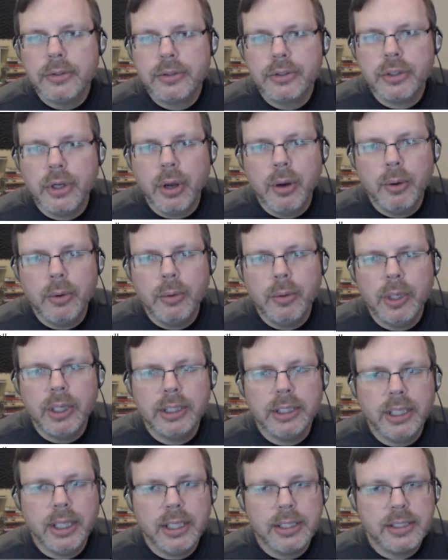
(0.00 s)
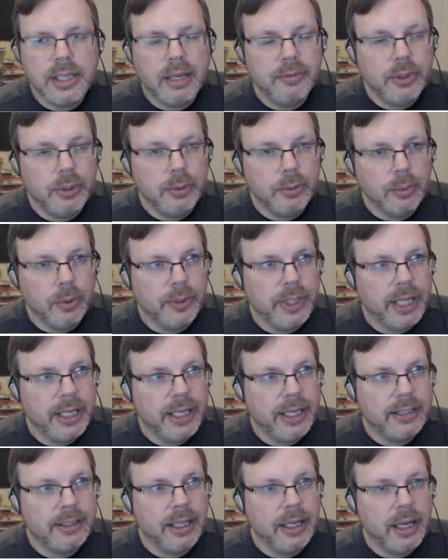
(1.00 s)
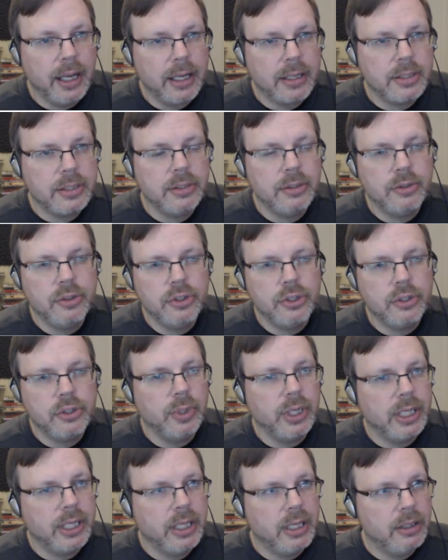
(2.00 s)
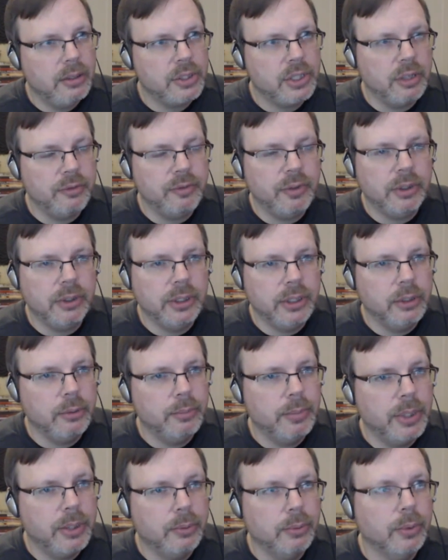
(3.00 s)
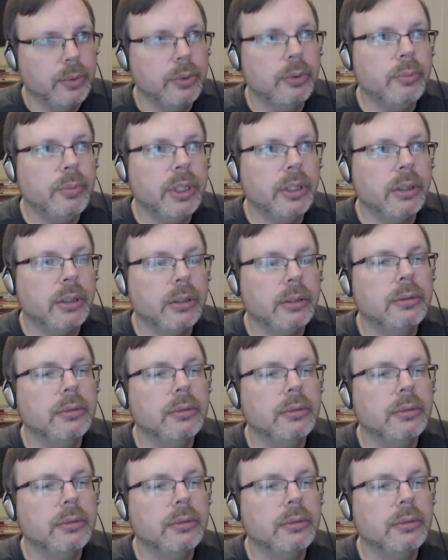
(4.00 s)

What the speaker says: So let's have you roll that athletics. You just want to get yourself a little bit of room here.